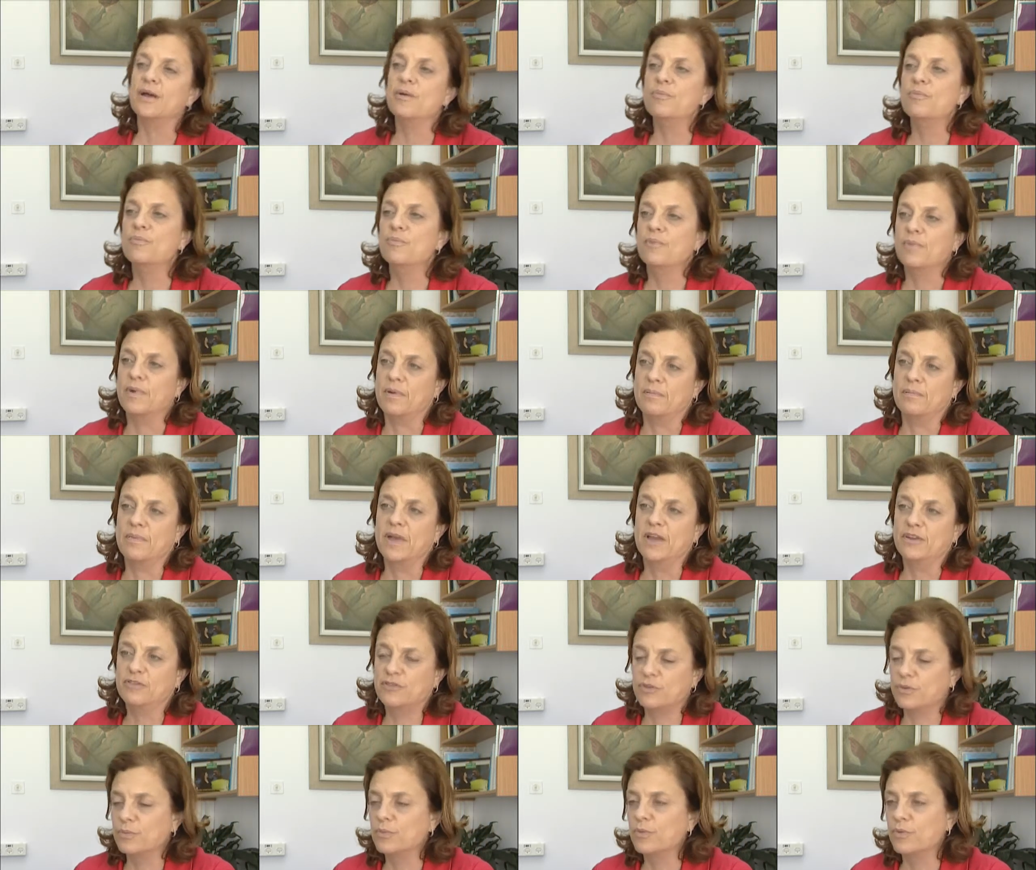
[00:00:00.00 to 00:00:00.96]

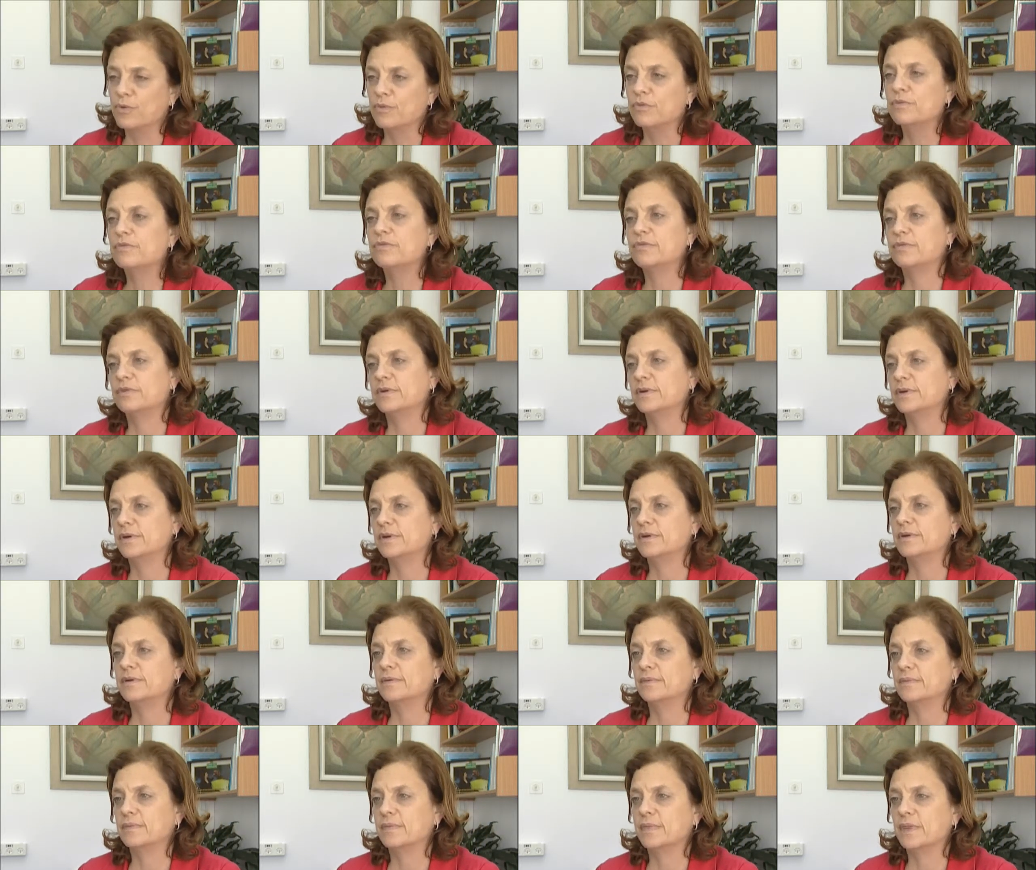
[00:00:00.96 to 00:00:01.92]
major move
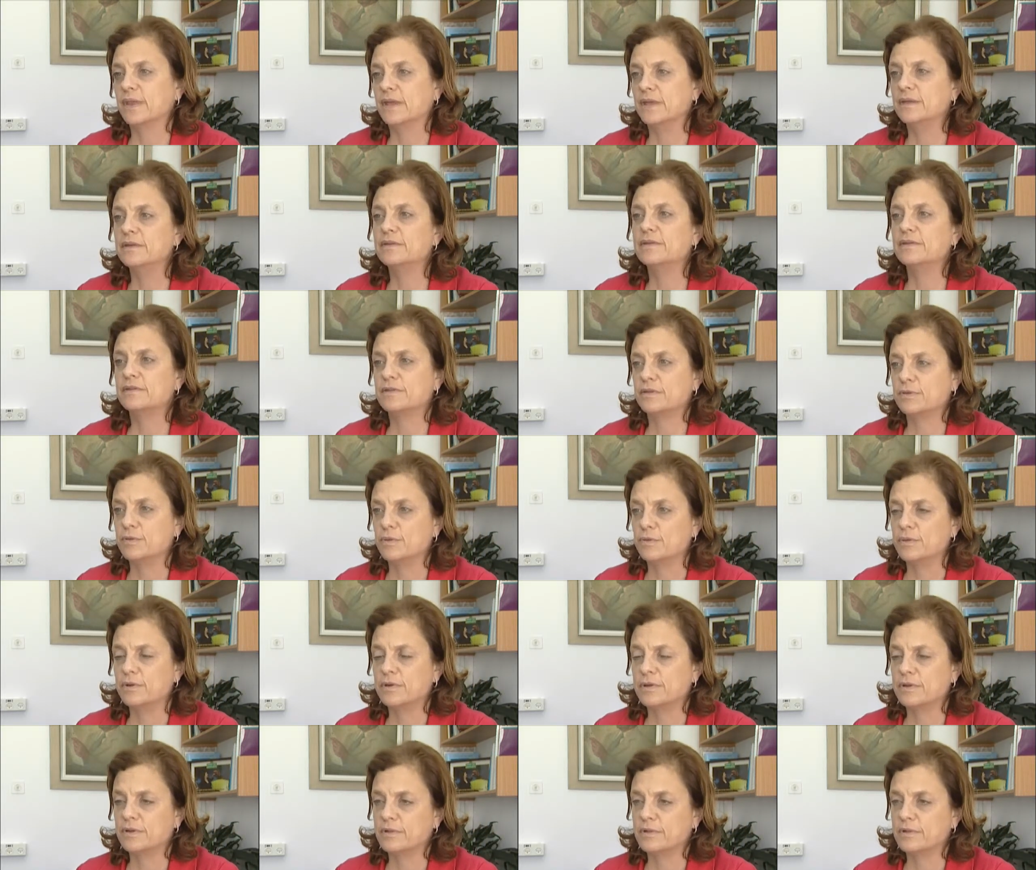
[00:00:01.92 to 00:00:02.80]
in the schools.